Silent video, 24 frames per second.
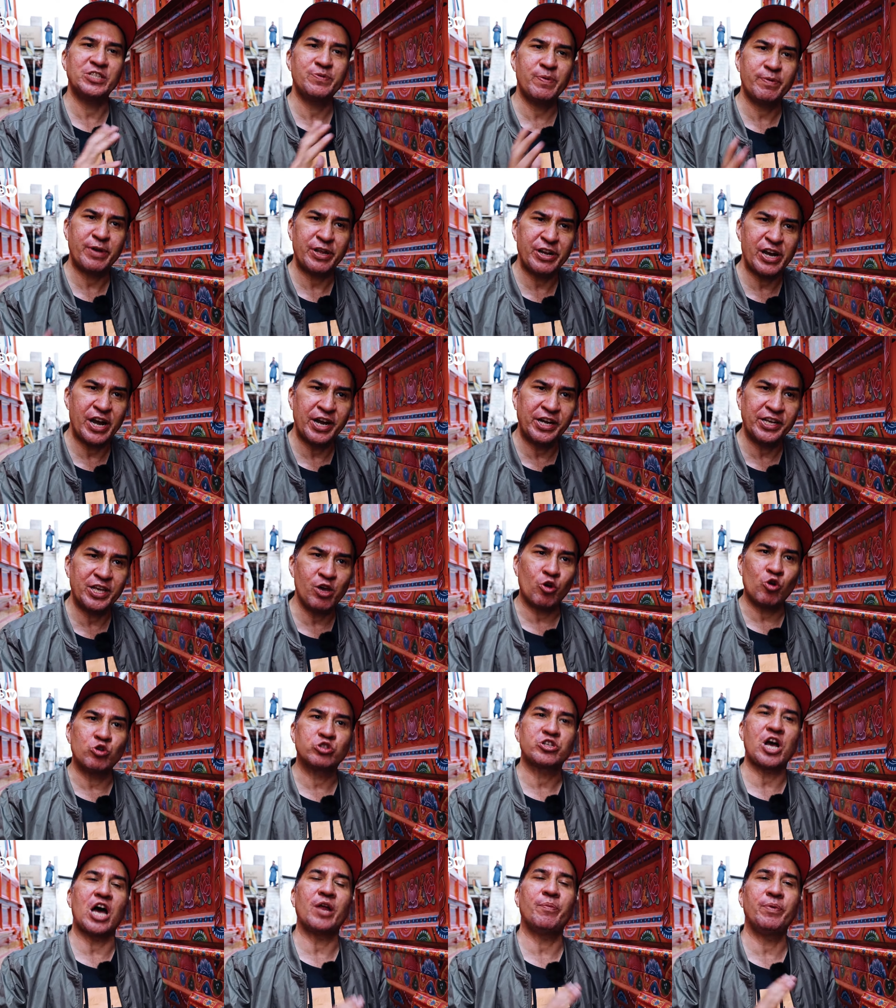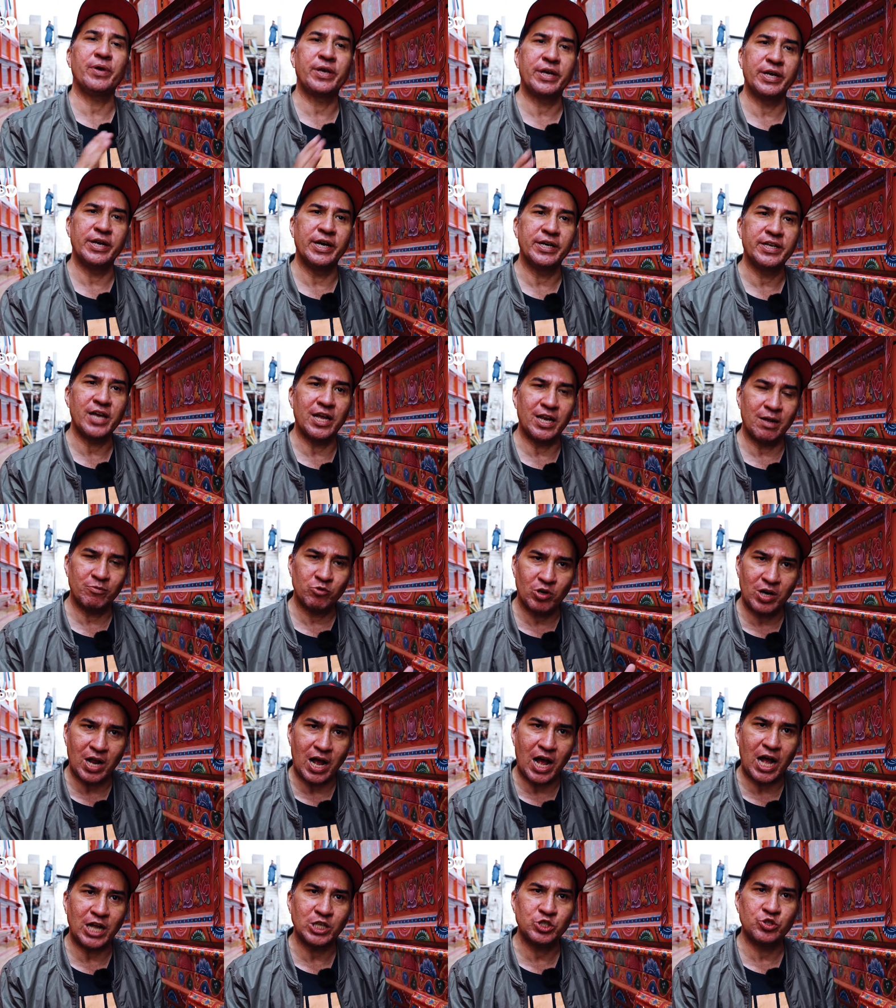Truck art is recognized
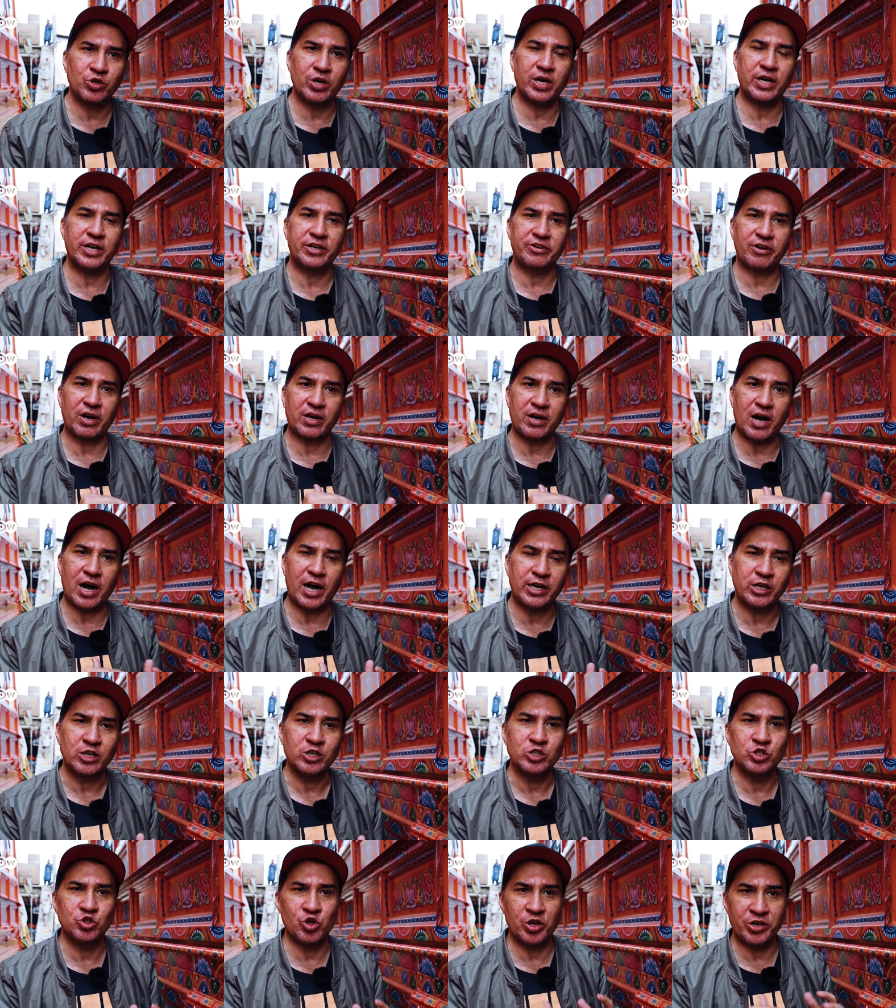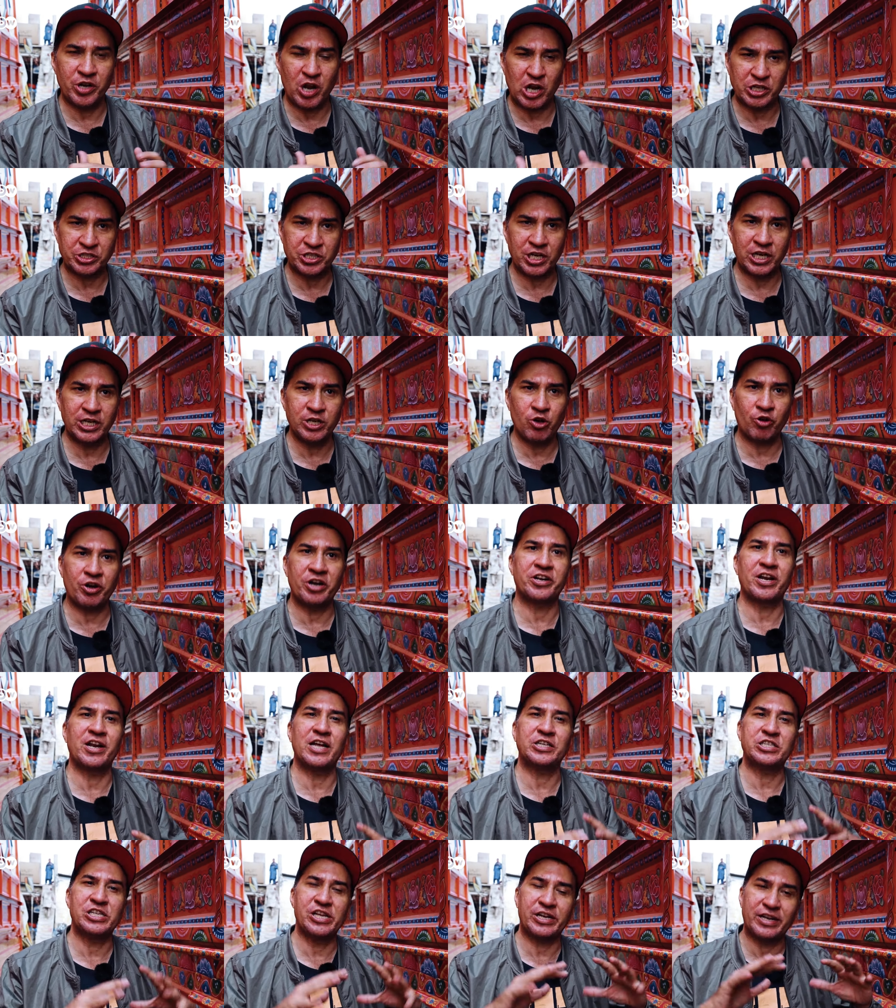locally and internationally, but
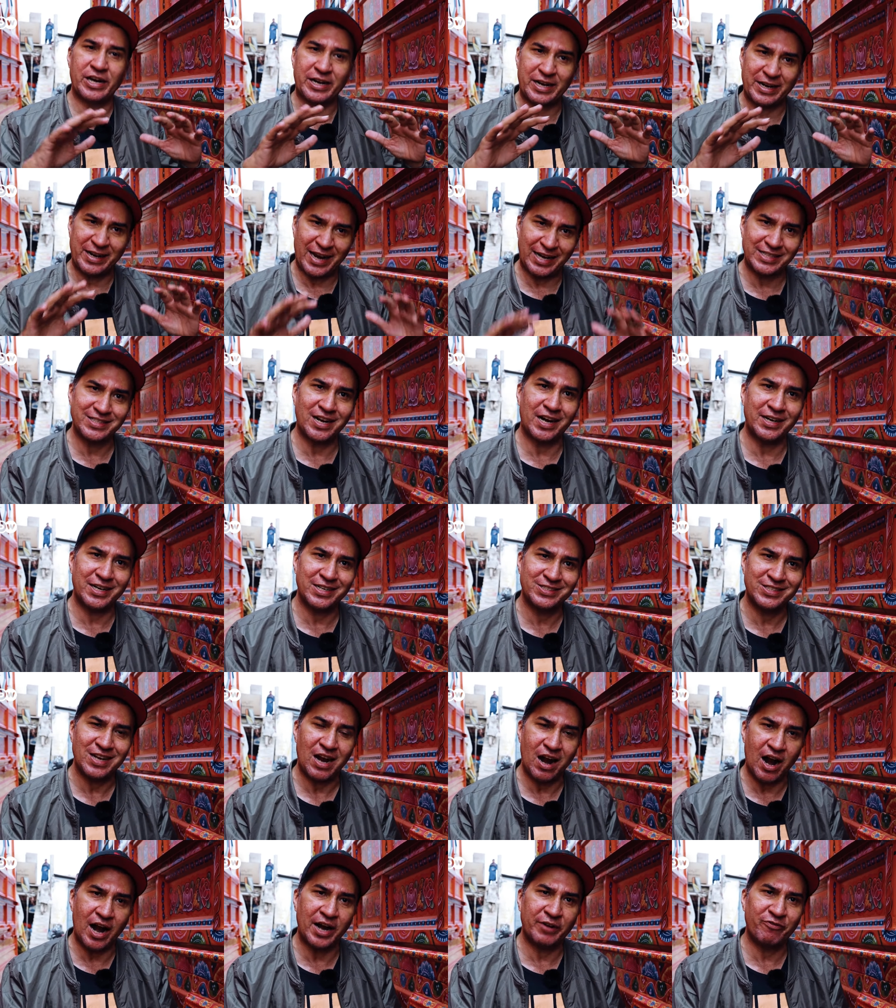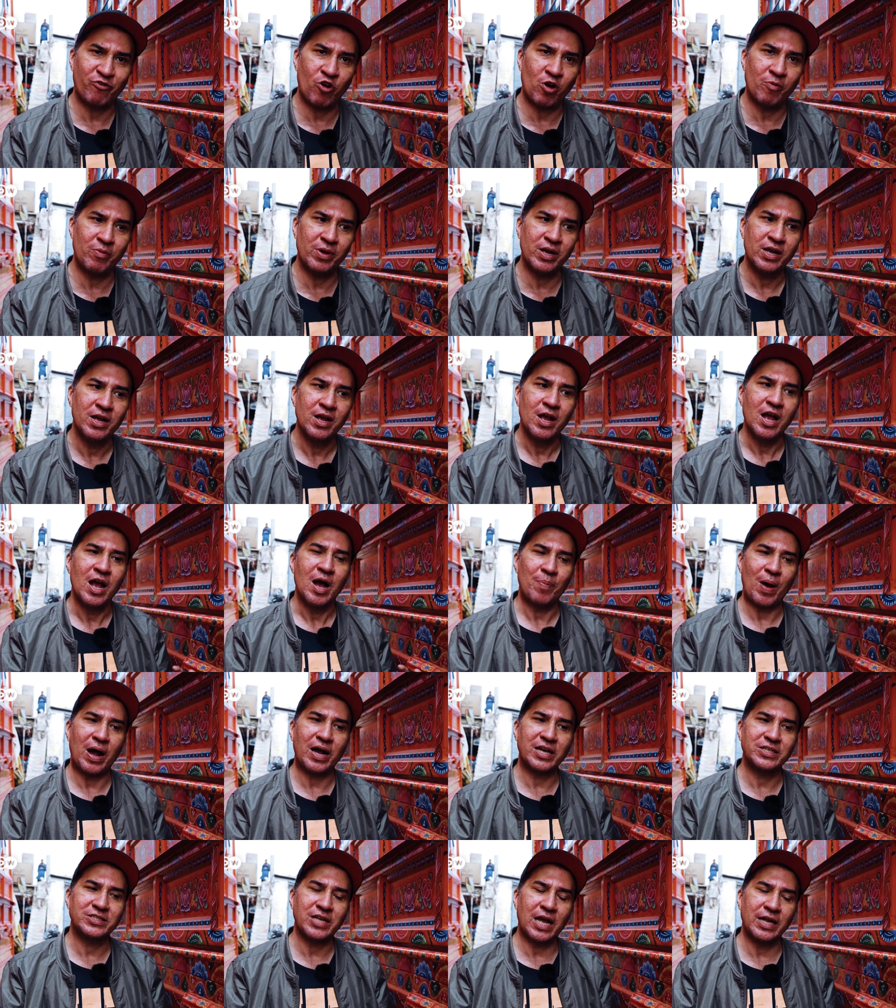local artists are the primary
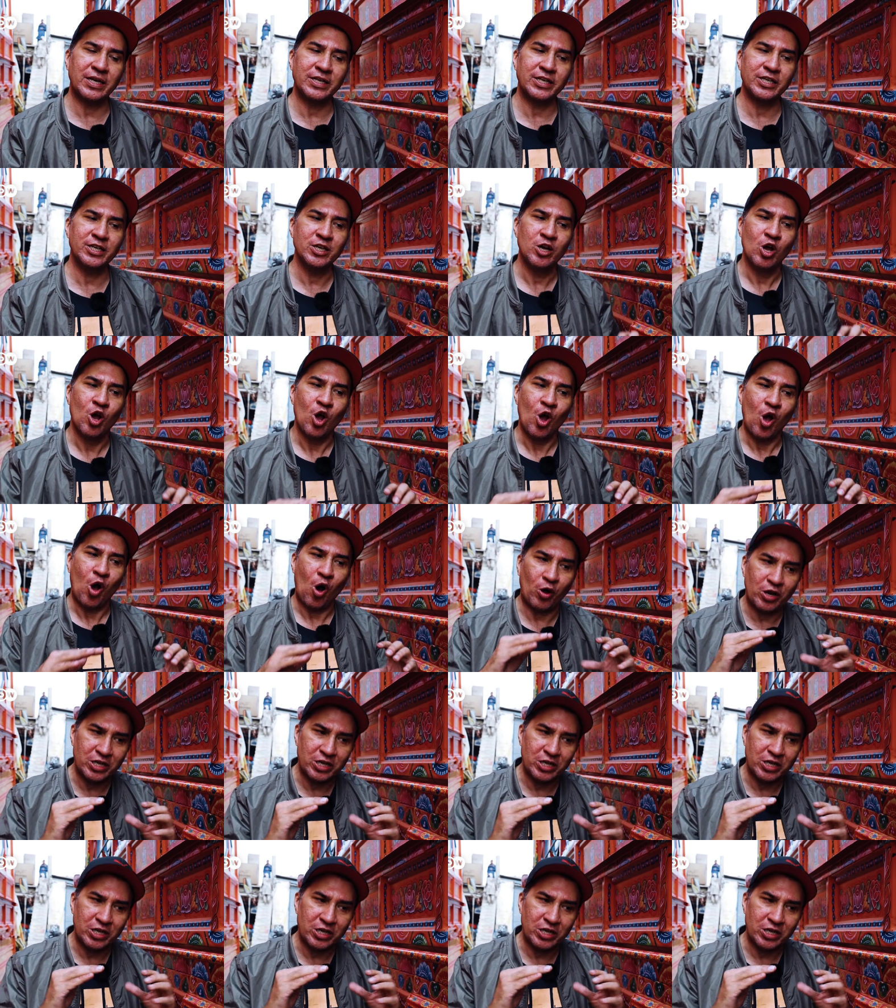beneficiaries.